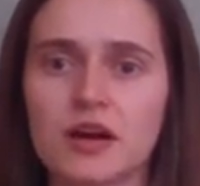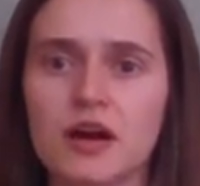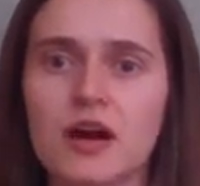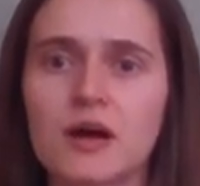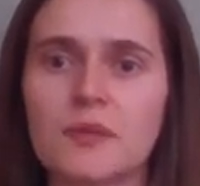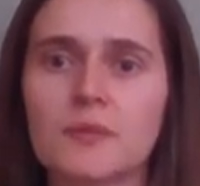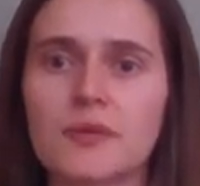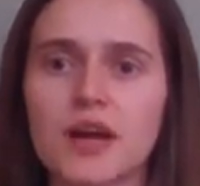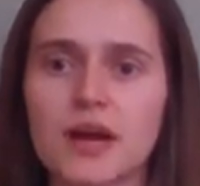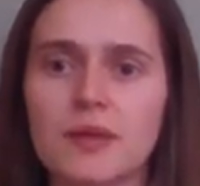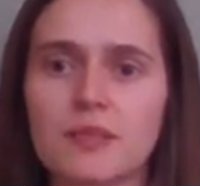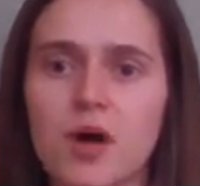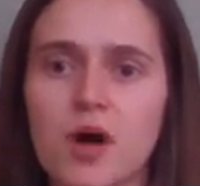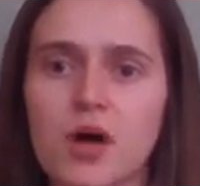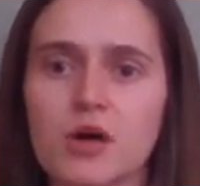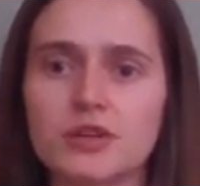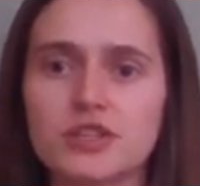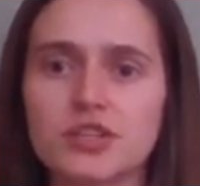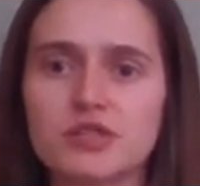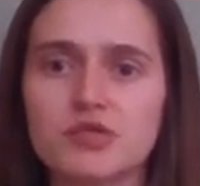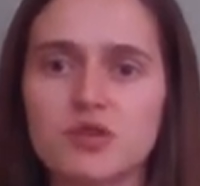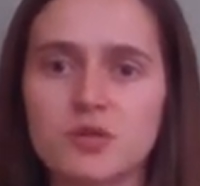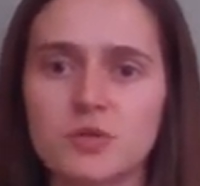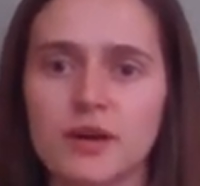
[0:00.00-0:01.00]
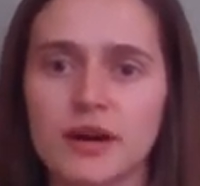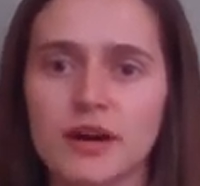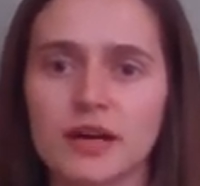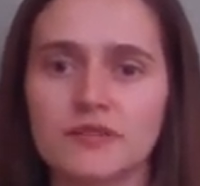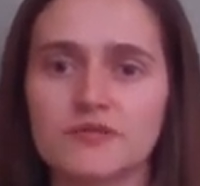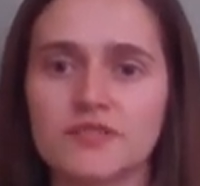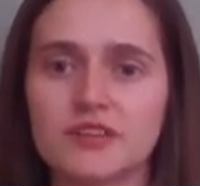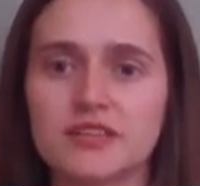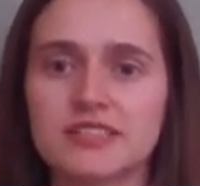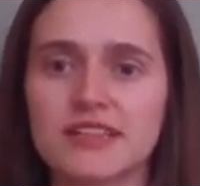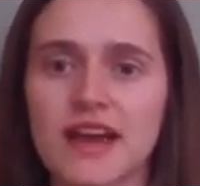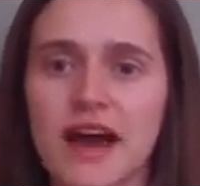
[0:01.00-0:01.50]
But I'm also aware of
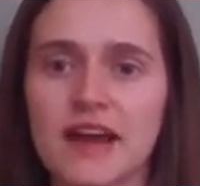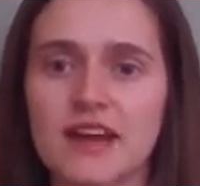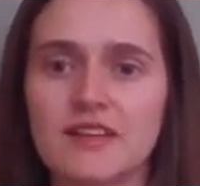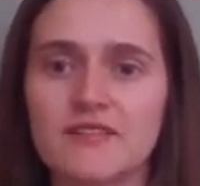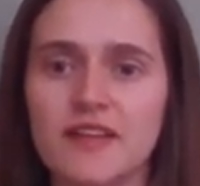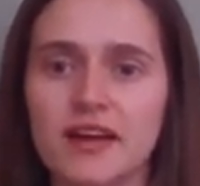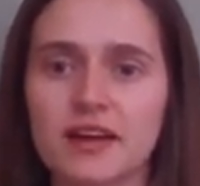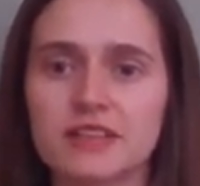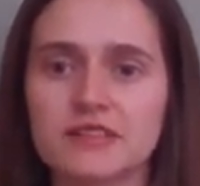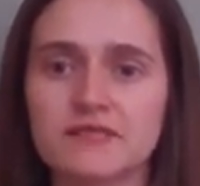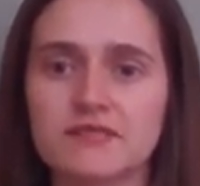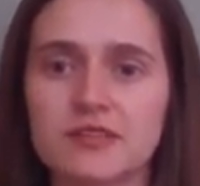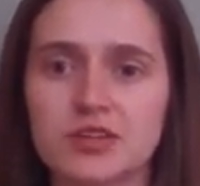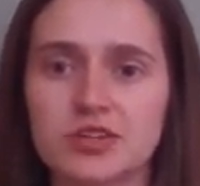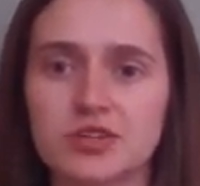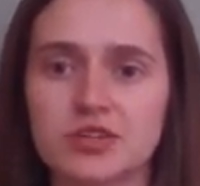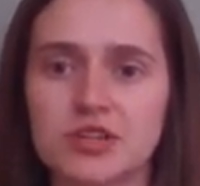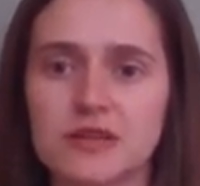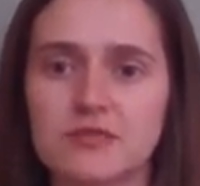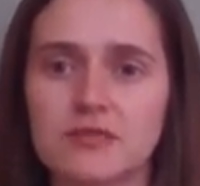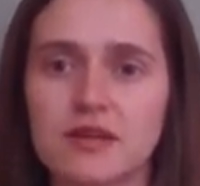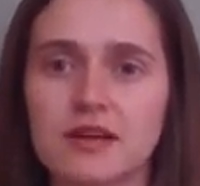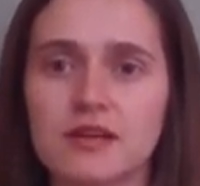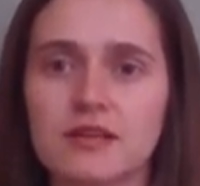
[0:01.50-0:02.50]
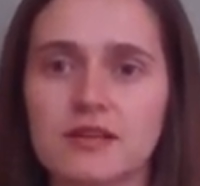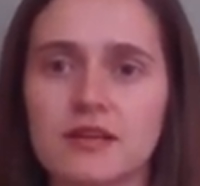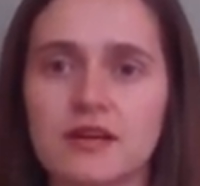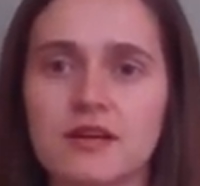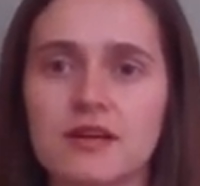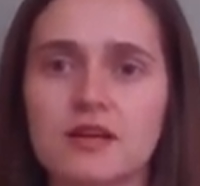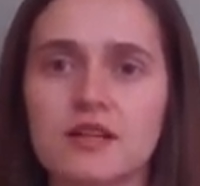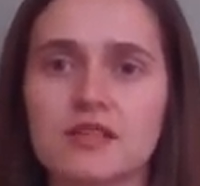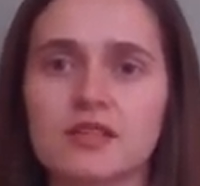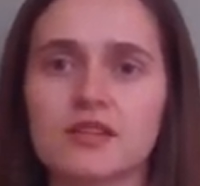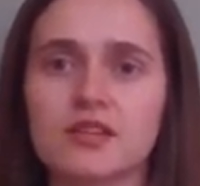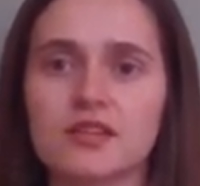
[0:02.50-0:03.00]
the side effects of the
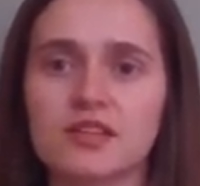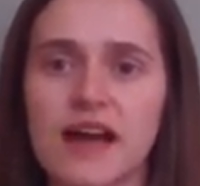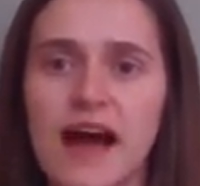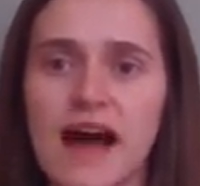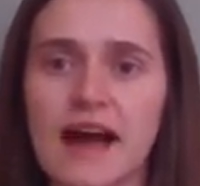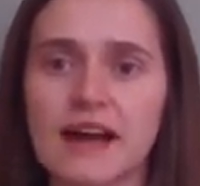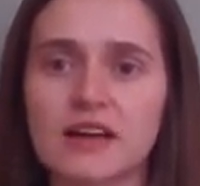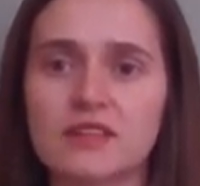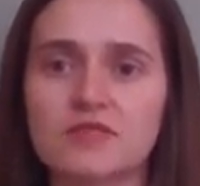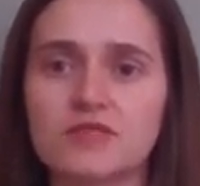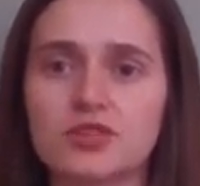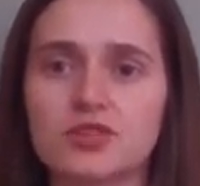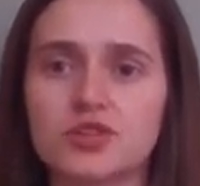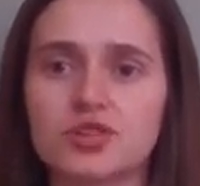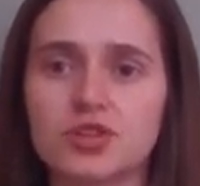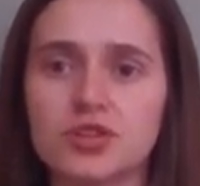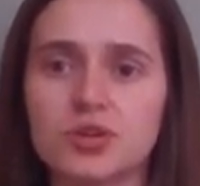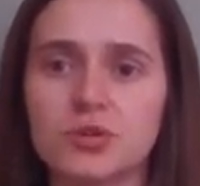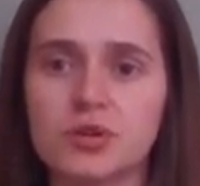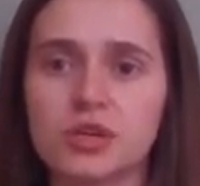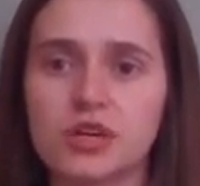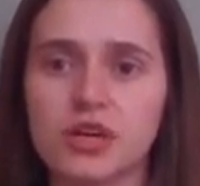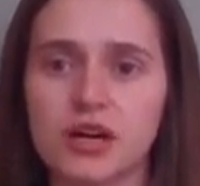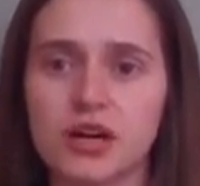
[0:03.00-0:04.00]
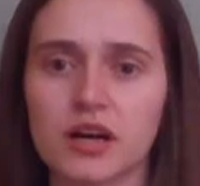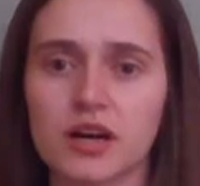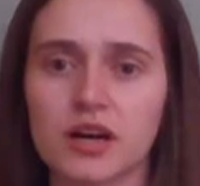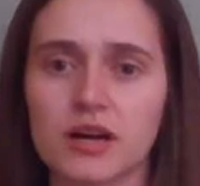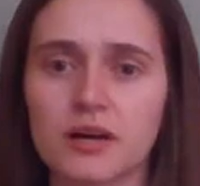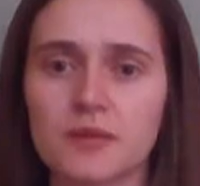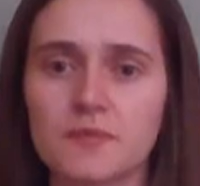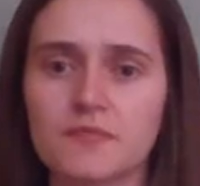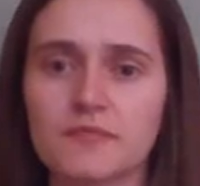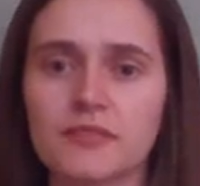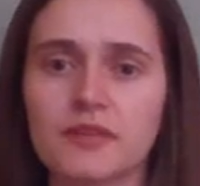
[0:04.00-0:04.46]
treatment, the lack of a true cure,